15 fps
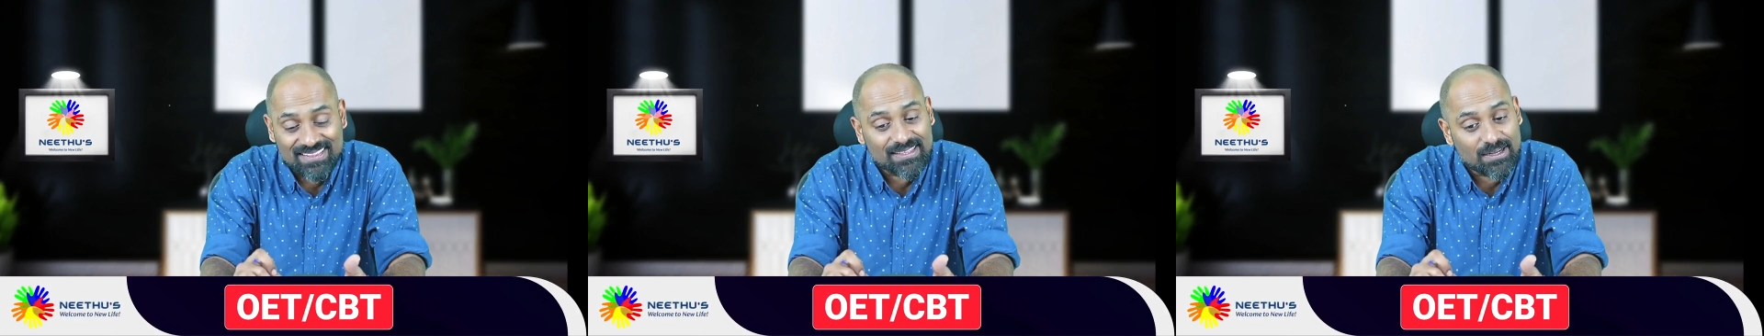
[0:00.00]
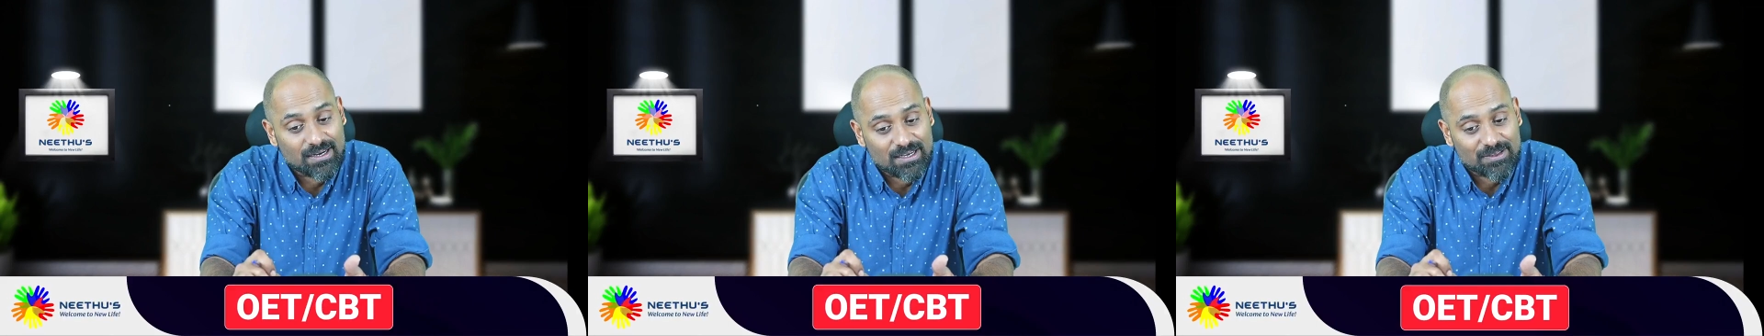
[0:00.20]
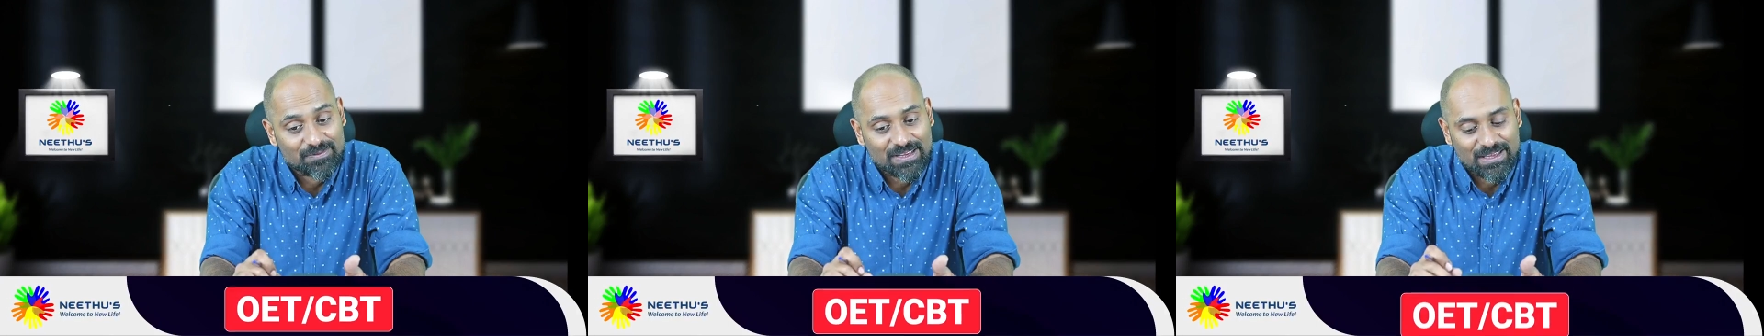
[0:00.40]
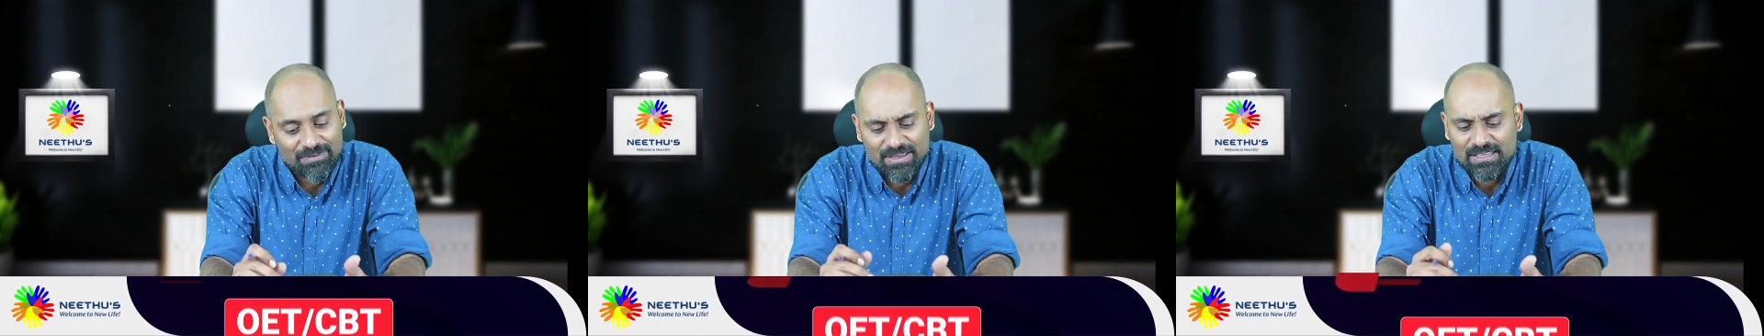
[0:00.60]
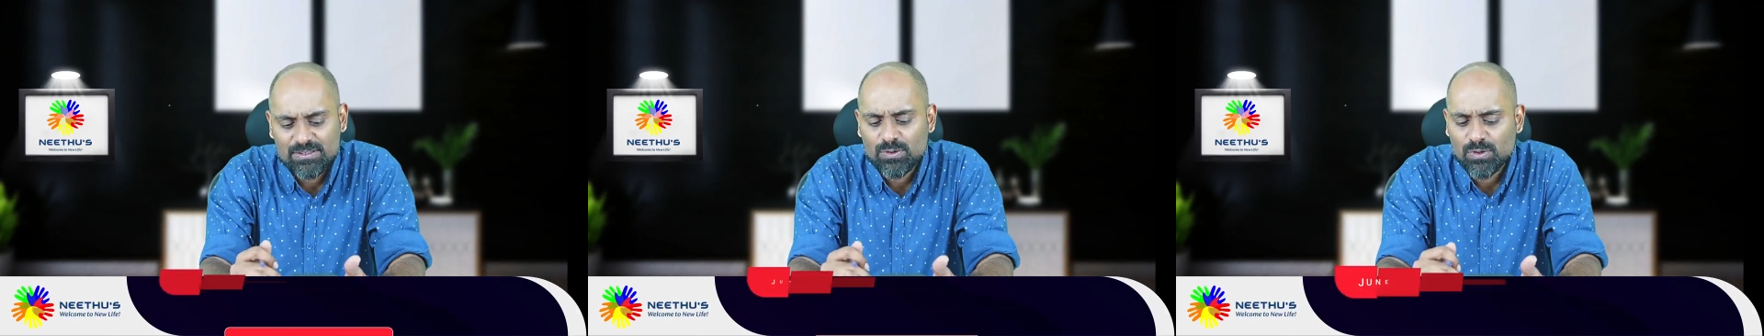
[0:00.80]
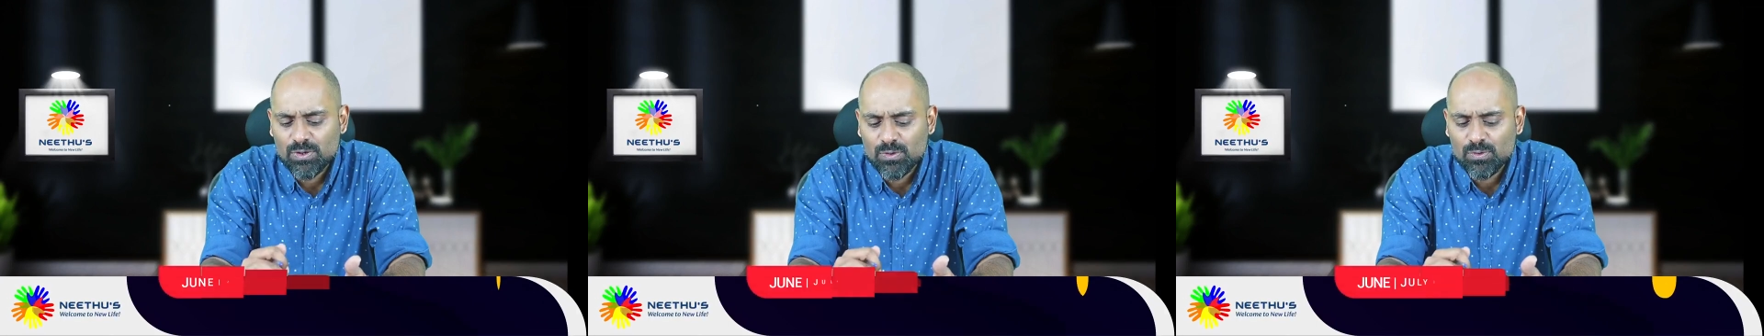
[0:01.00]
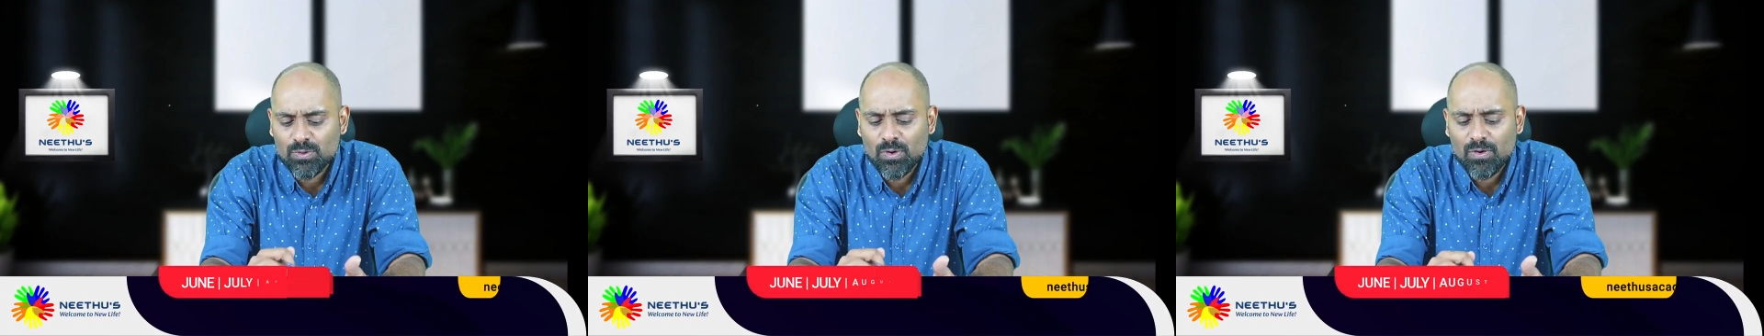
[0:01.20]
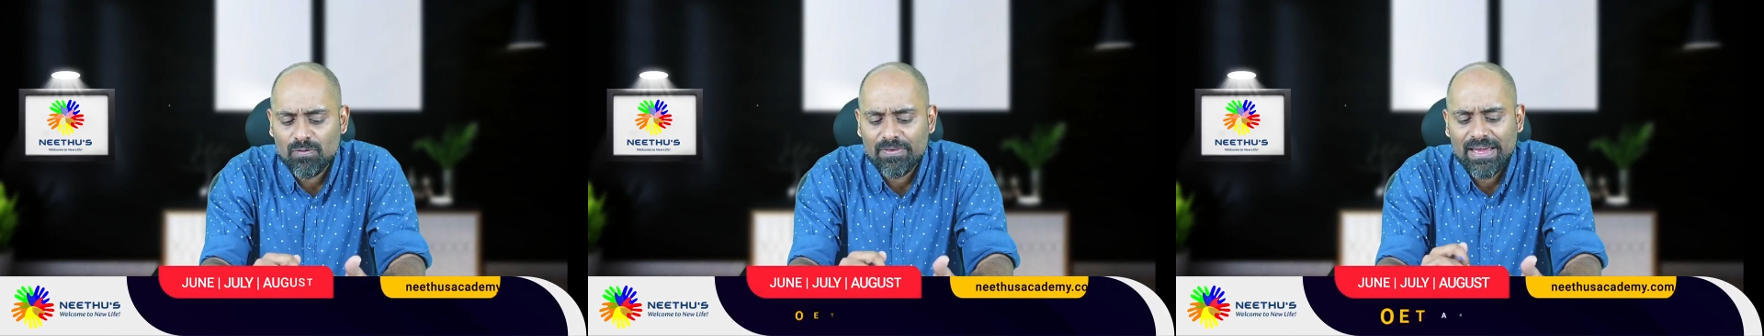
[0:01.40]
35 years. So you
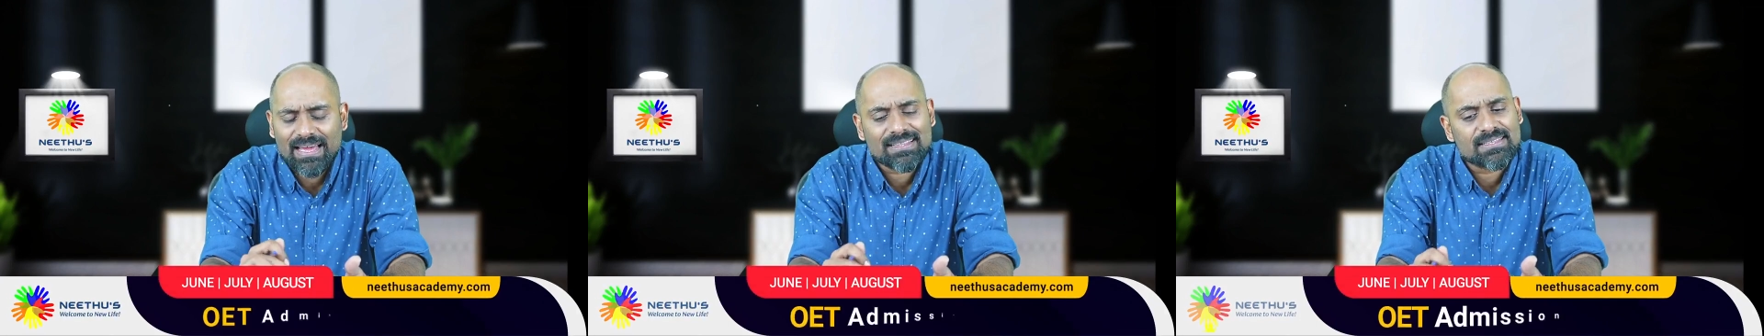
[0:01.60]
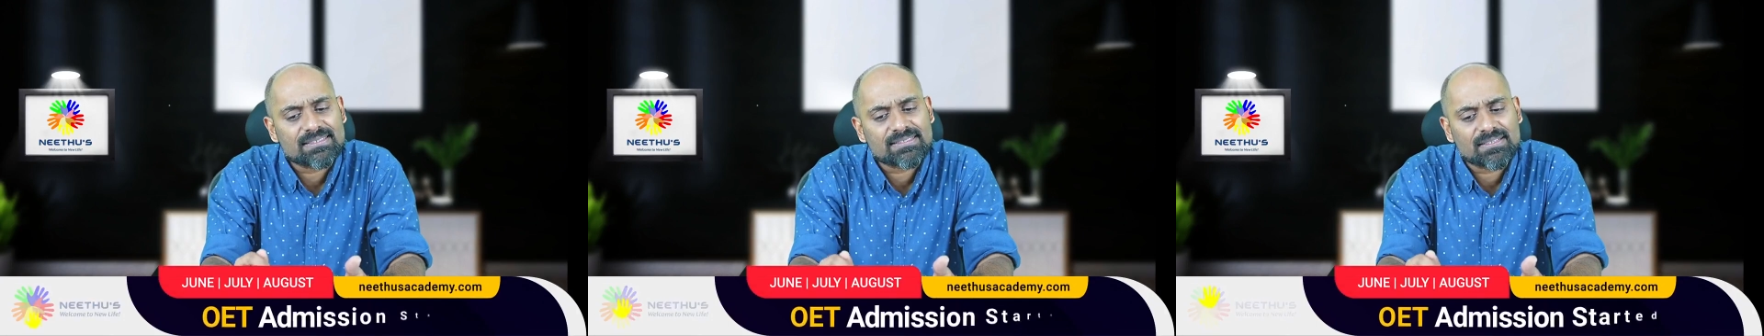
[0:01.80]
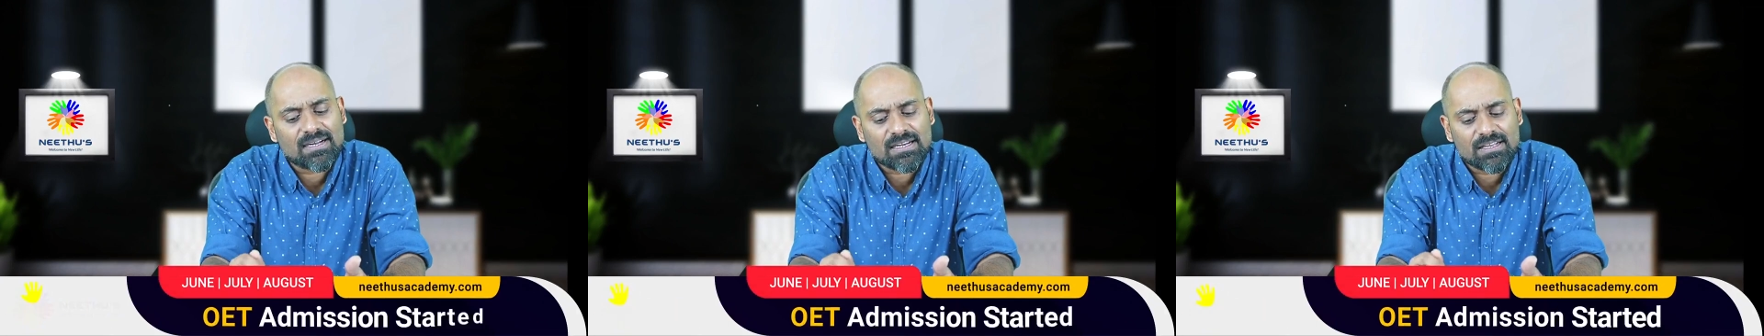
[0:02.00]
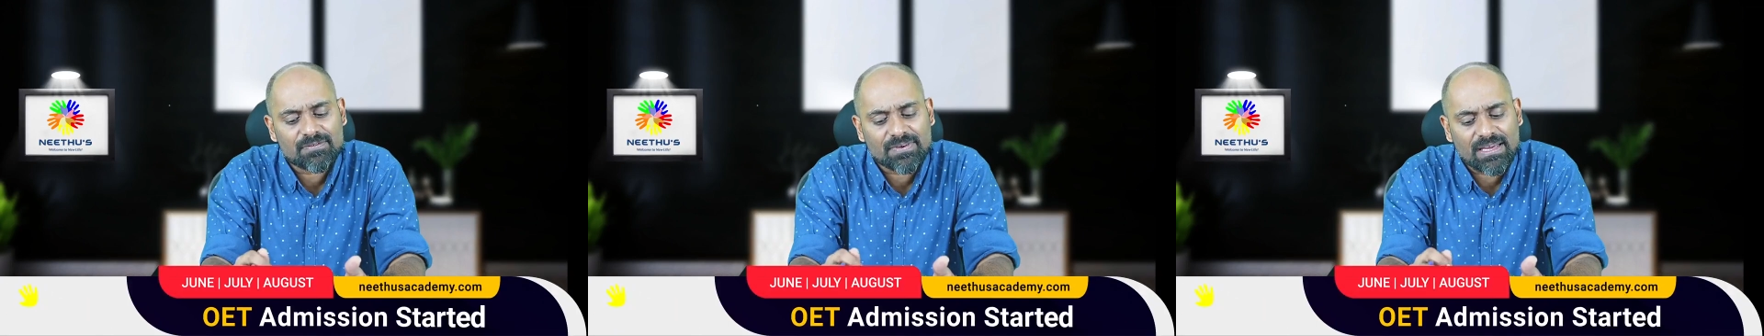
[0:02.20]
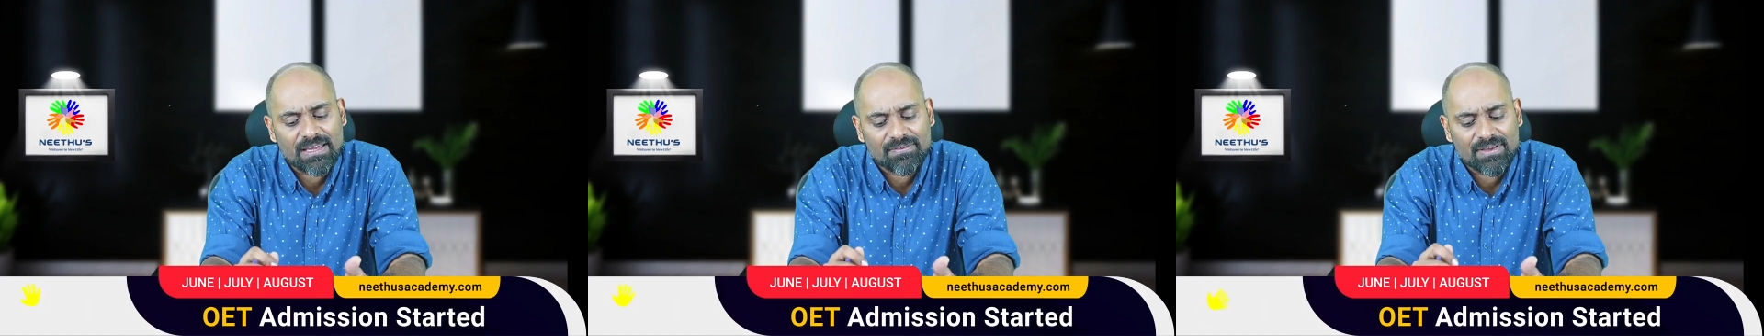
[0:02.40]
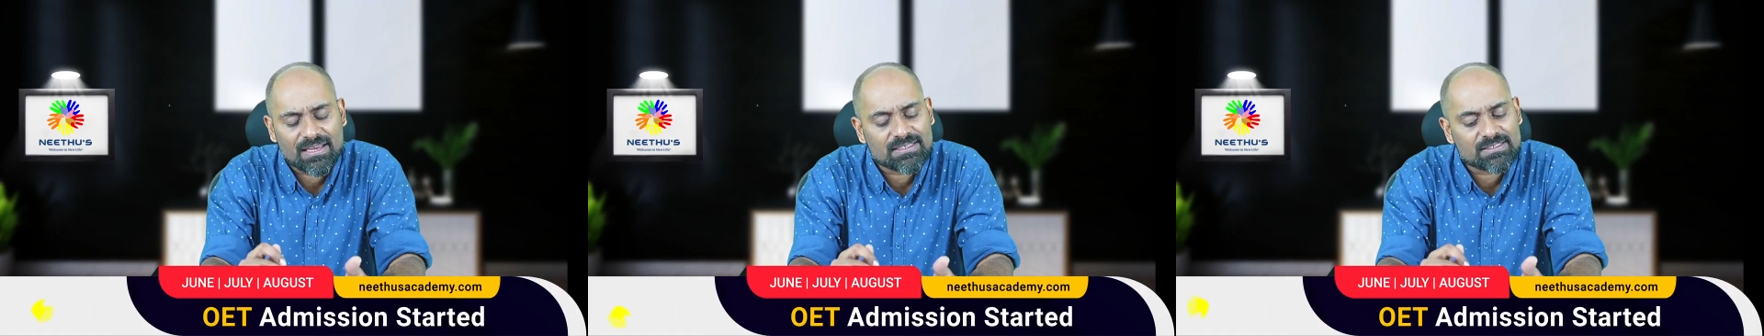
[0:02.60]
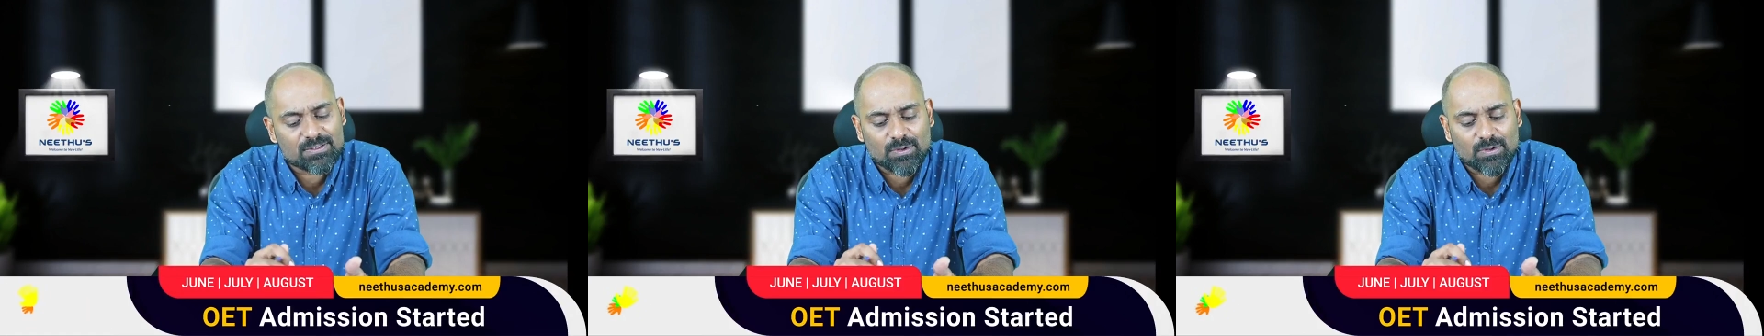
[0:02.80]
know where this 35 years,